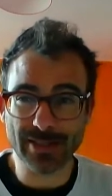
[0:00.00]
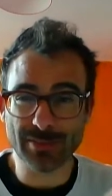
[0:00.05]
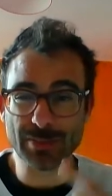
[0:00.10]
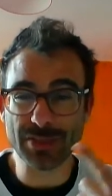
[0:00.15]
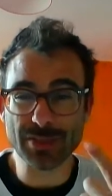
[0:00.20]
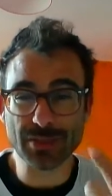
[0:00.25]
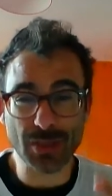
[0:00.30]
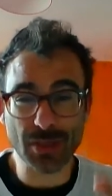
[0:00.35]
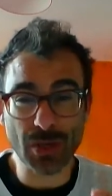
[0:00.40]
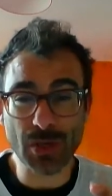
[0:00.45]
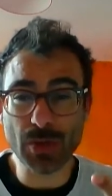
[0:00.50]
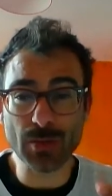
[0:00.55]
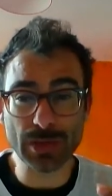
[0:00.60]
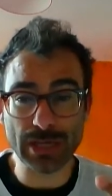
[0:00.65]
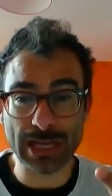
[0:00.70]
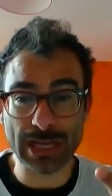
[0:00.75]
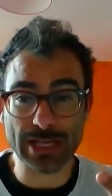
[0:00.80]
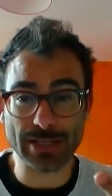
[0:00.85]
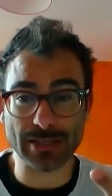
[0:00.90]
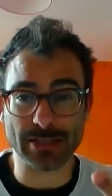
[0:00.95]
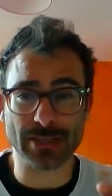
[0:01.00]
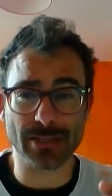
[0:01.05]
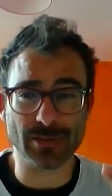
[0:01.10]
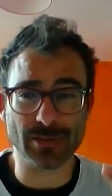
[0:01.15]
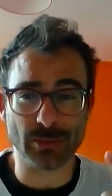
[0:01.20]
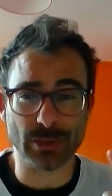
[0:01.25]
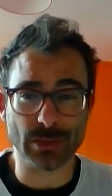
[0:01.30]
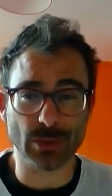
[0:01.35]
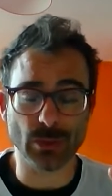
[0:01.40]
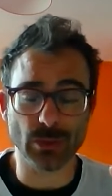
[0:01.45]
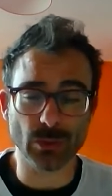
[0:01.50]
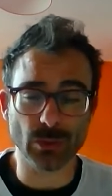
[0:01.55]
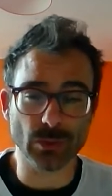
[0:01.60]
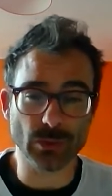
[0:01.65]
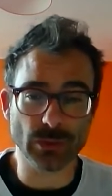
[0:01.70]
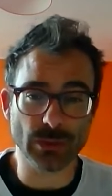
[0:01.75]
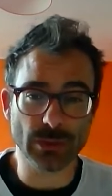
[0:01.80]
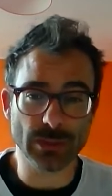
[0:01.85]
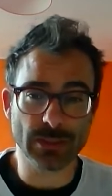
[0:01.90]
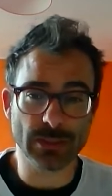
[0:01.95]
but 2 elections were called